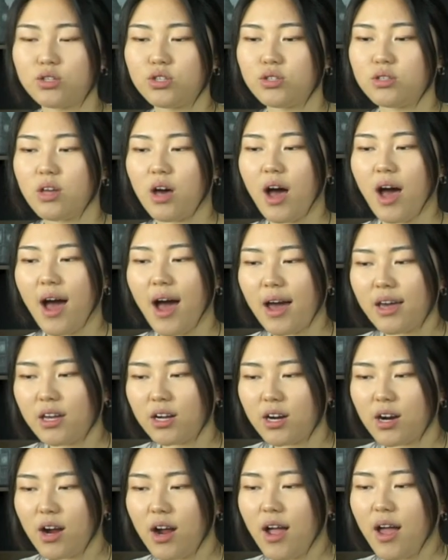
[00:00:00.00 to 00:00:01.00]
to the
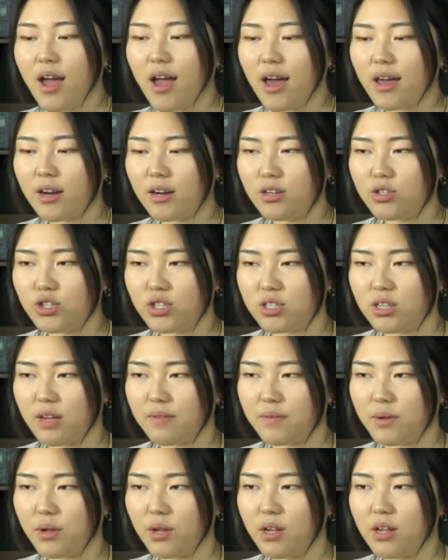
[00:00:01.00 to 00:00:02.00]
higher energy
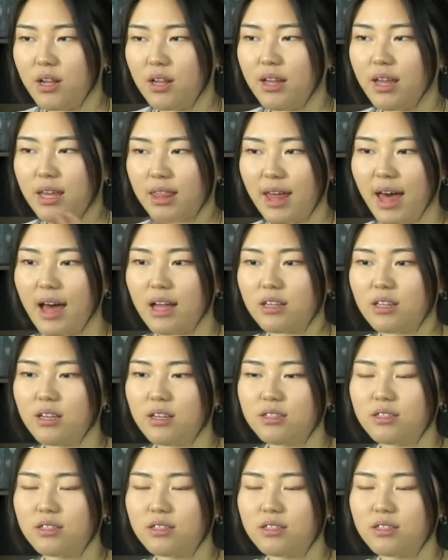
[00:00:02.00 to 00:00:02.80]
level, like that.